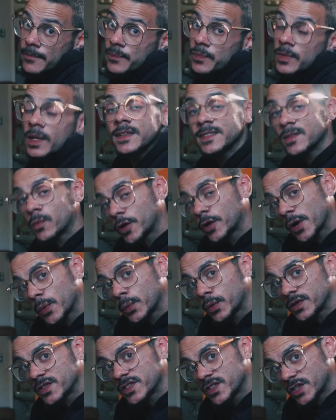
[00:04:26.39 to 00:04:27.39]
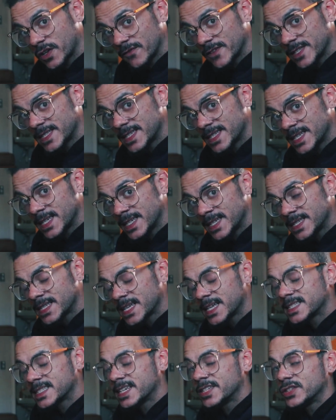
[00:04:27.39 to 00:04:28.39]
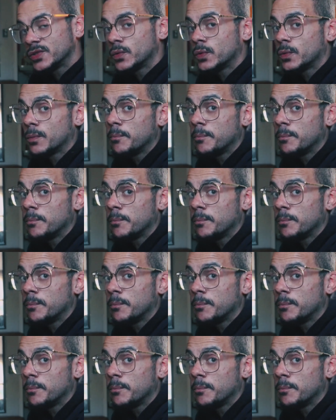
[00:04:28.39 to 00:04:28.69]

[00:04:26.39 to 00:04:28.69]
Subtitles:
because I work at Real Services, because I do